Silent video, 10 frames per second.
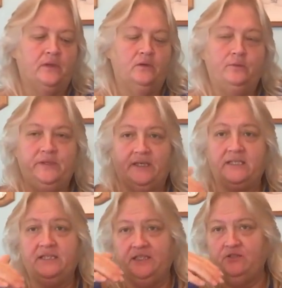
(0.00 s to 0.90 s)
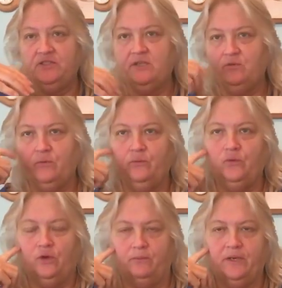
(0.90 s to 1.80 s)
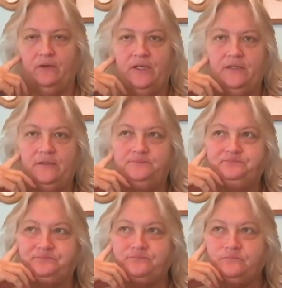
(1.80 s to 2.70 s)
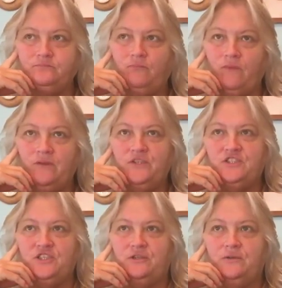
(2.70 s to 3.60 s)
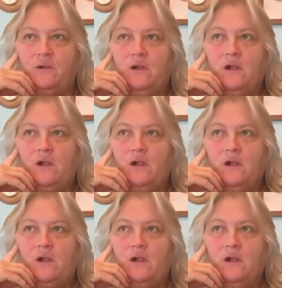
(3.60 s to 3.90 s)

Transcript: it would be 19 years that we are married this year.